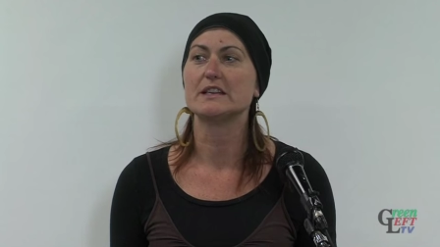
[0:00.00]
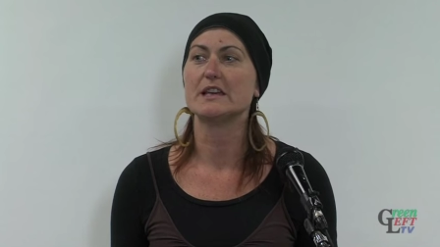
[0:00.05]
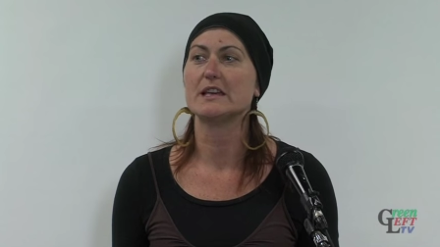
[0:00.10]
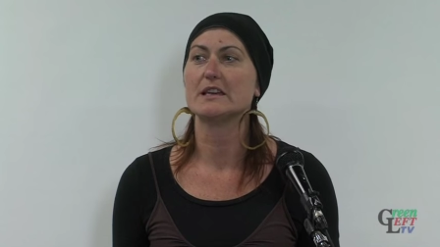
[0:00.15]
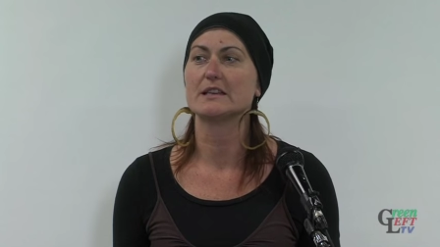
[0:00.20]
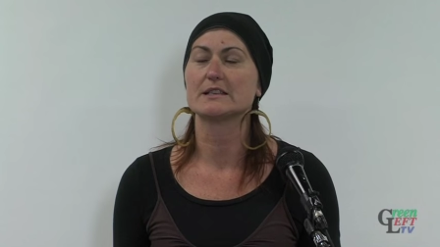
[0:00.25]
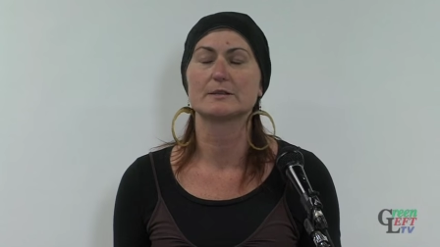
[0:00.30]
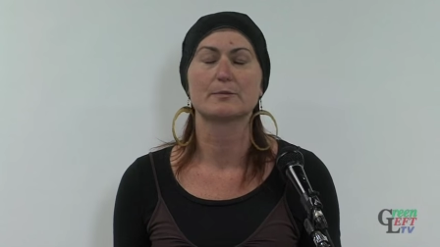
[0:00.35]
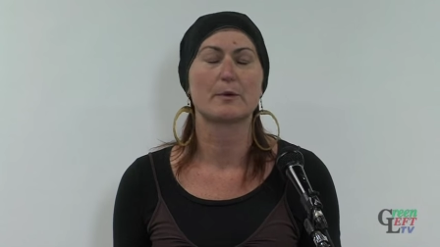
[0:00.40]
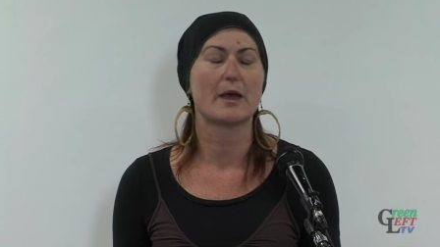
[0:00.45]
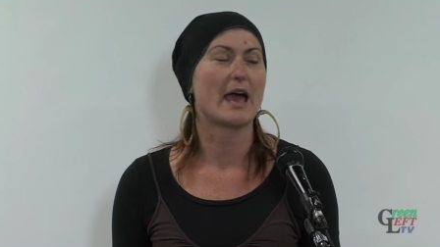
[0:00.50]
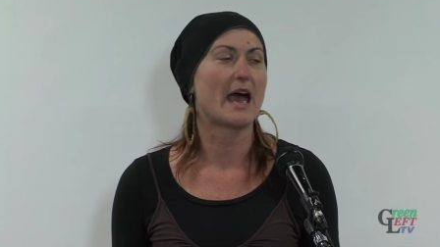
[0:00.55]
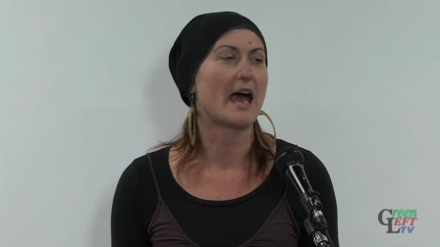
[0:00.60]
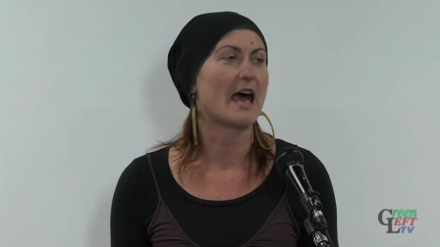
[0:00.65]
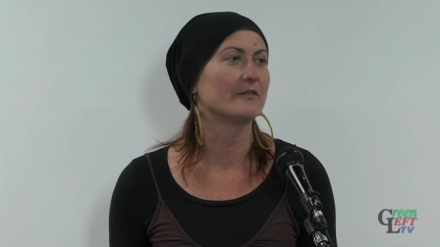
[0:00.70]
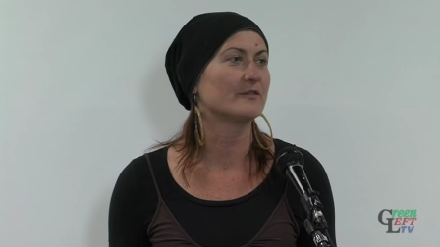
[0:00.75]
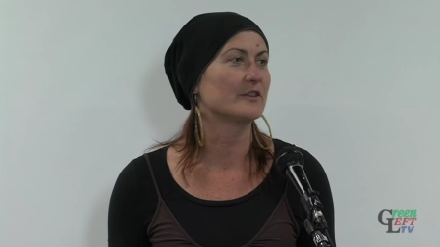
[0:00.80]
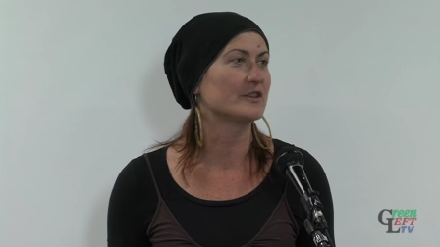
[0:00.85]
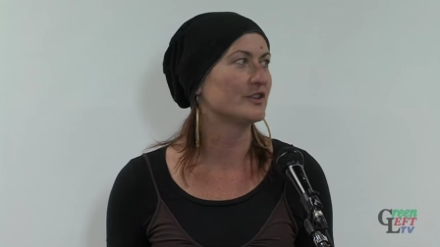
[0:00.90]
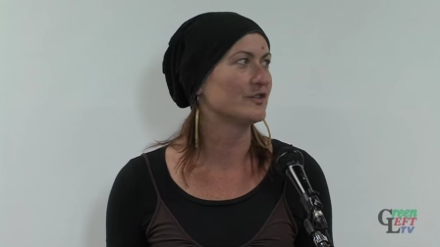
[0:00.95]
years by
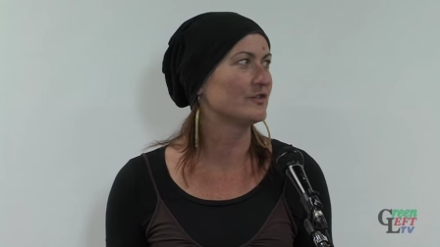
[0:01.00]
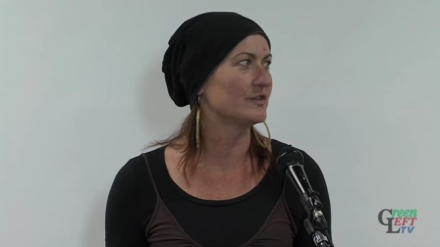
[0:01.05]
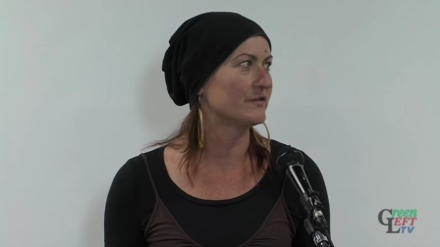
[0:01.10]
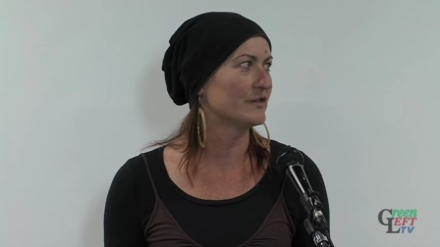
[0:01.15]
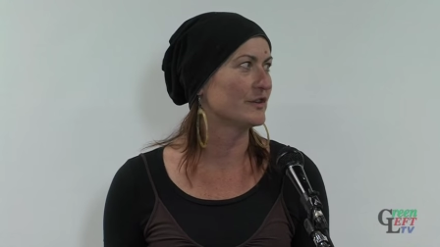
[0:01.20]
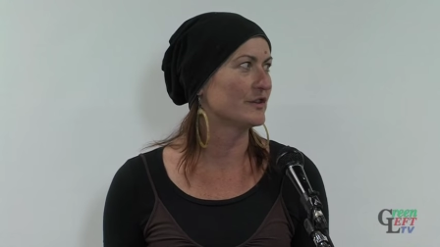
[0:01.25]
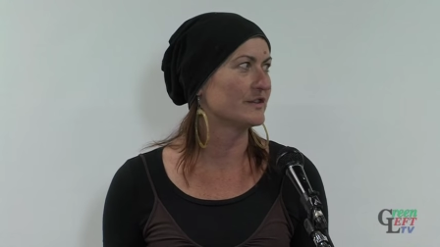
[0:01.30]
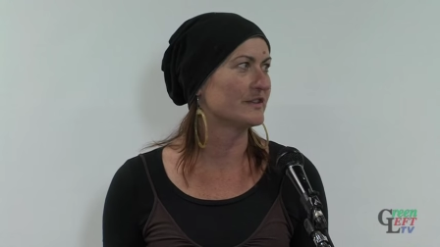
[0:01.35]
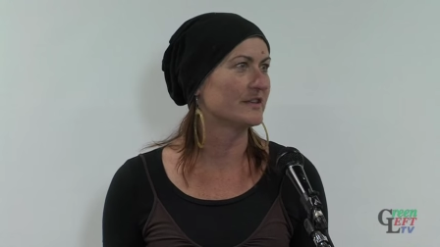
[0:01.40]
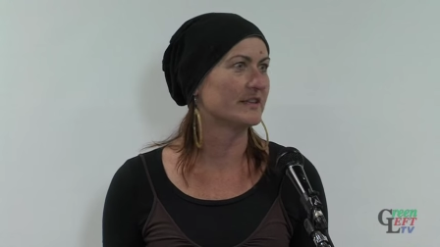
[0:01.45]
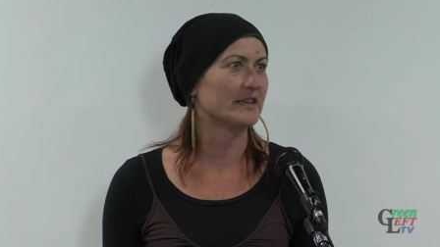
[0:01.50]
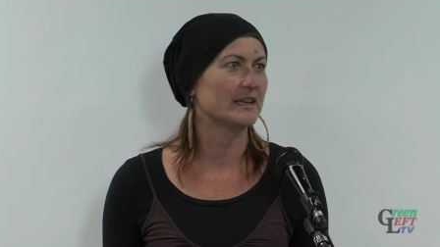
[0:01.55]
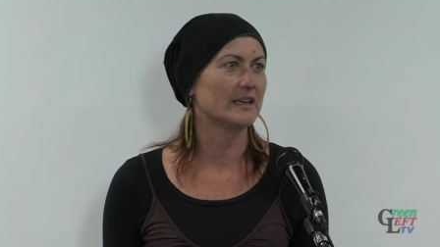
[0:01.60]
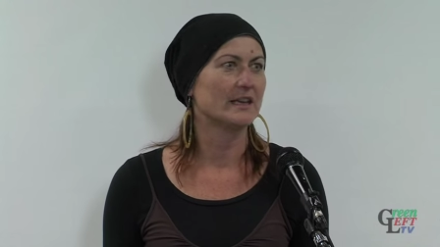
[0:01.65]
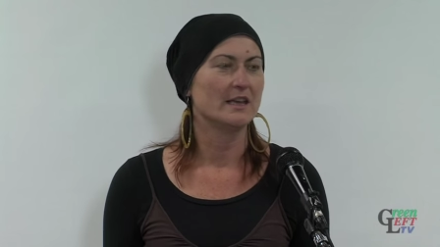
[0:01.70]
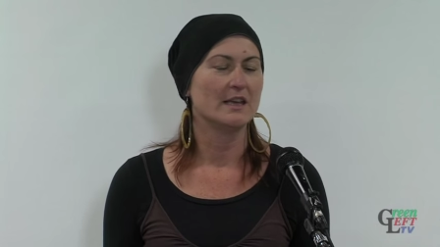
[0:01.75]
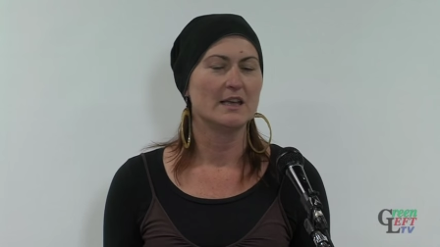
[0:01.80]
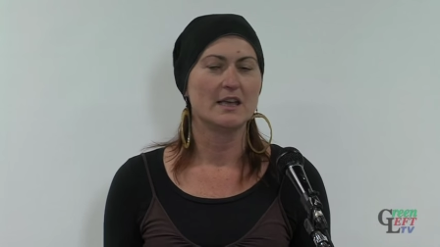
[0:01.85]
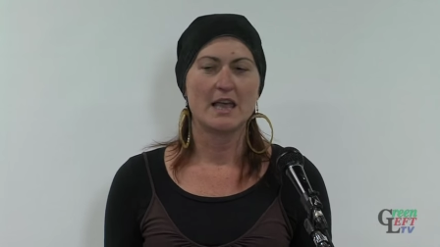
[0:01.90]
Harvard University.